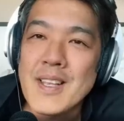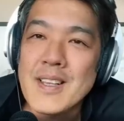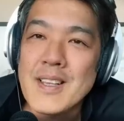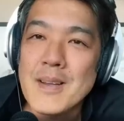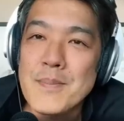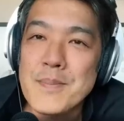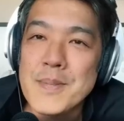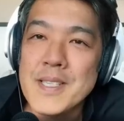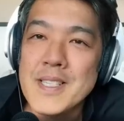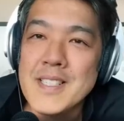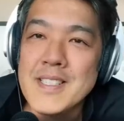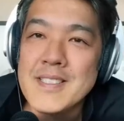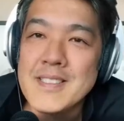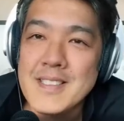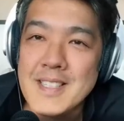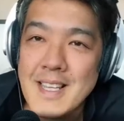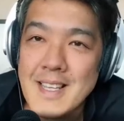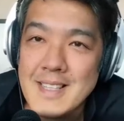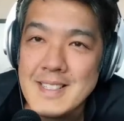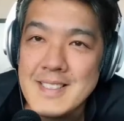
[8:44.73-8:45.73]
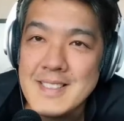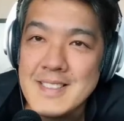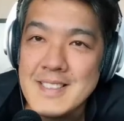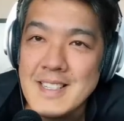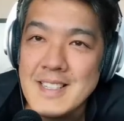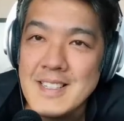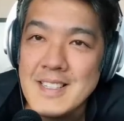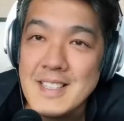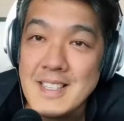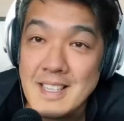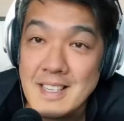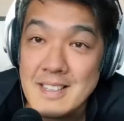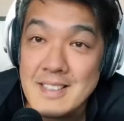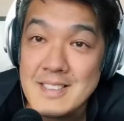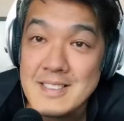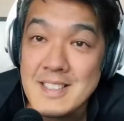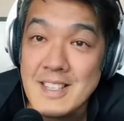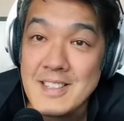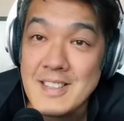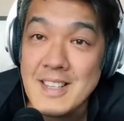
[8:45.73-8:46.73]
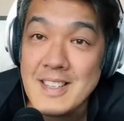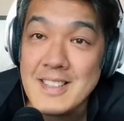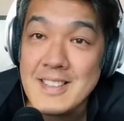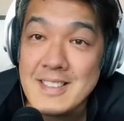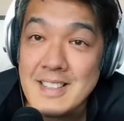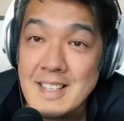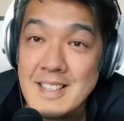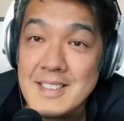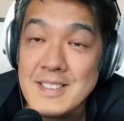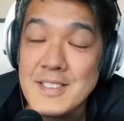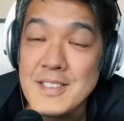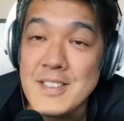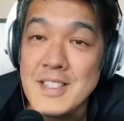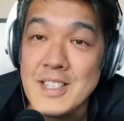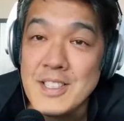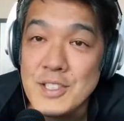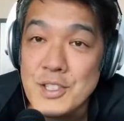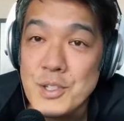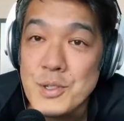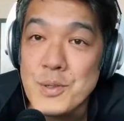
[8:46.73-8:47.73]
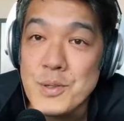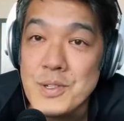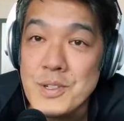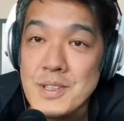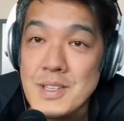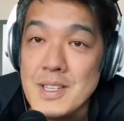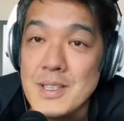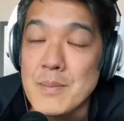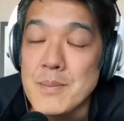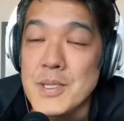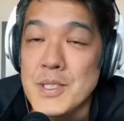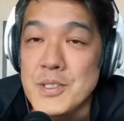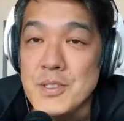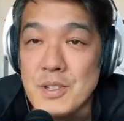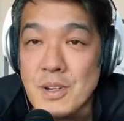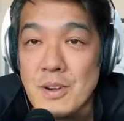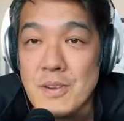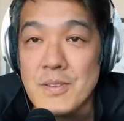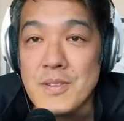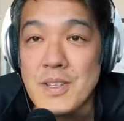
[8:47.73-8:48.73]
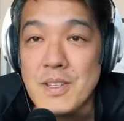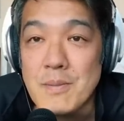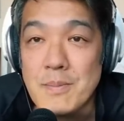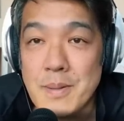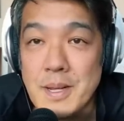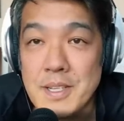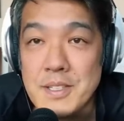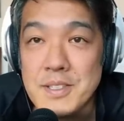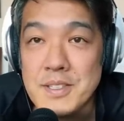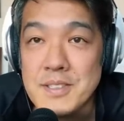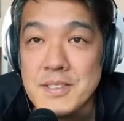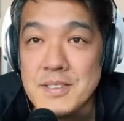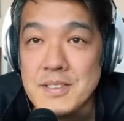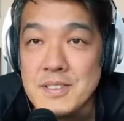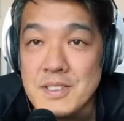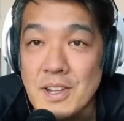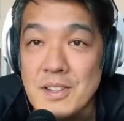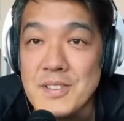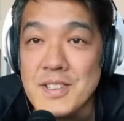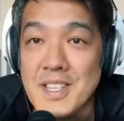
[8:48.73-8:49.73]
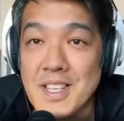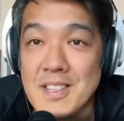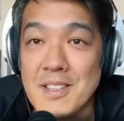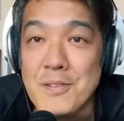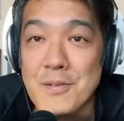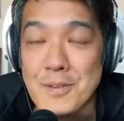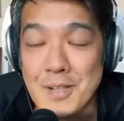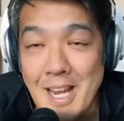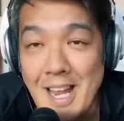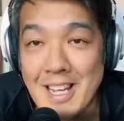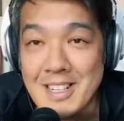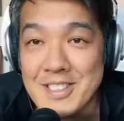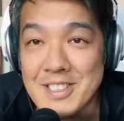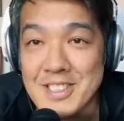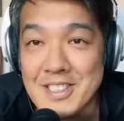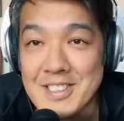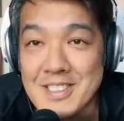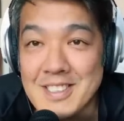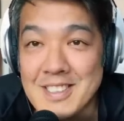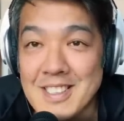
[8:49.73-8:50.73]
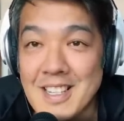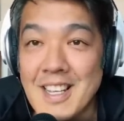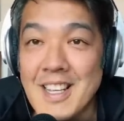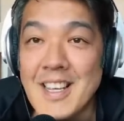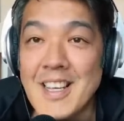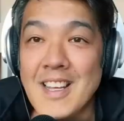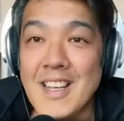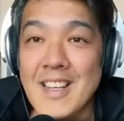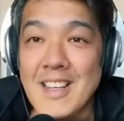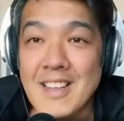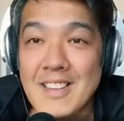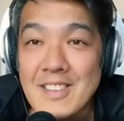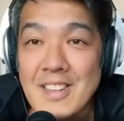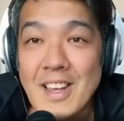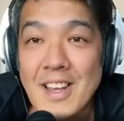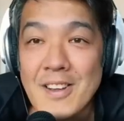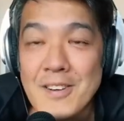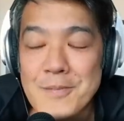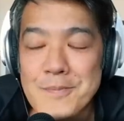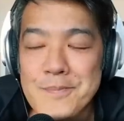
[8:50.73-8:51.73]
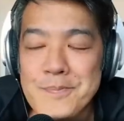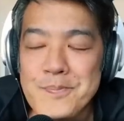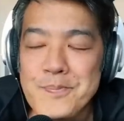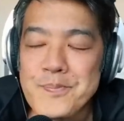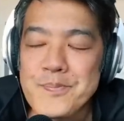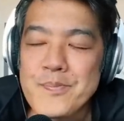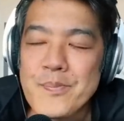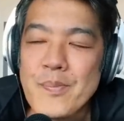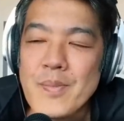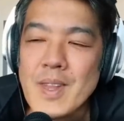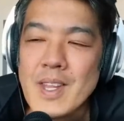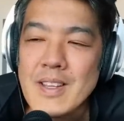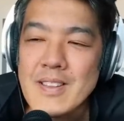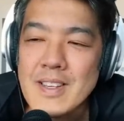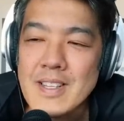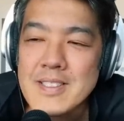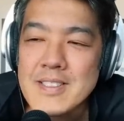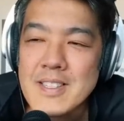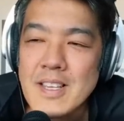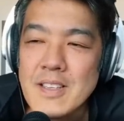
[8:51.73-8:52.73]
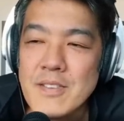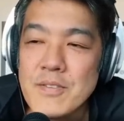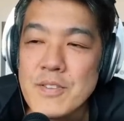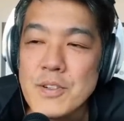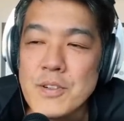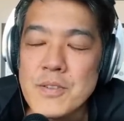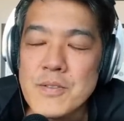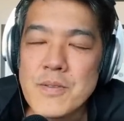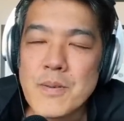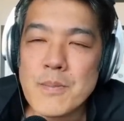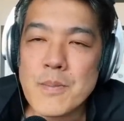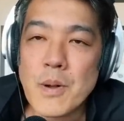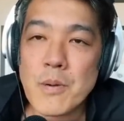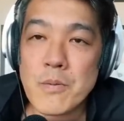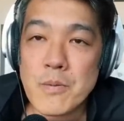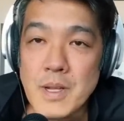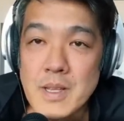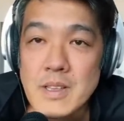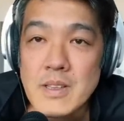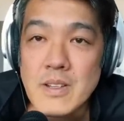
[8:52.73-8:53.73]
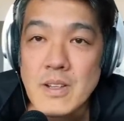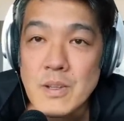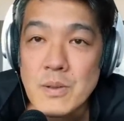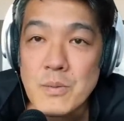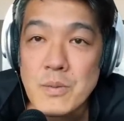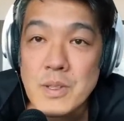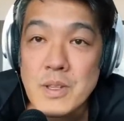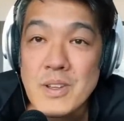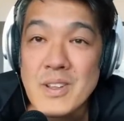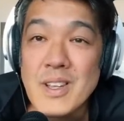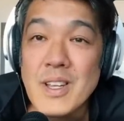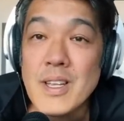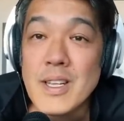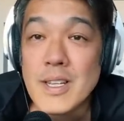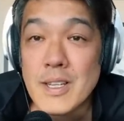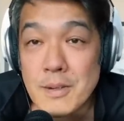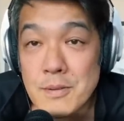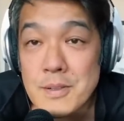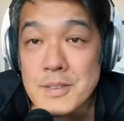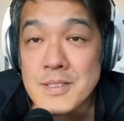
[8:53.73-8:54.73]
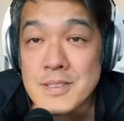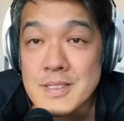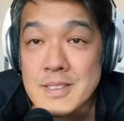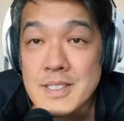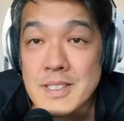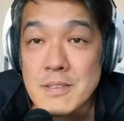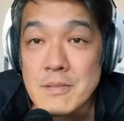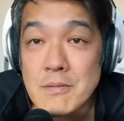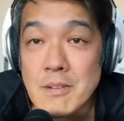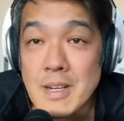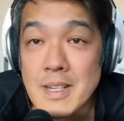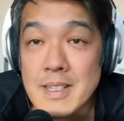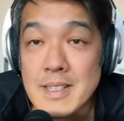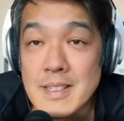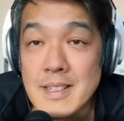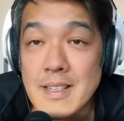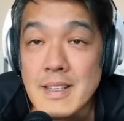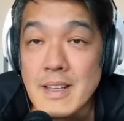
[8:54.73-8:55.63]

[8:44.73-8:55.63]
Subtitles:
companies test, yeah. So they test to ensure that the majority of patients don't get a reaction. Now, let's say you've gone from a retinol where your irritancy rate,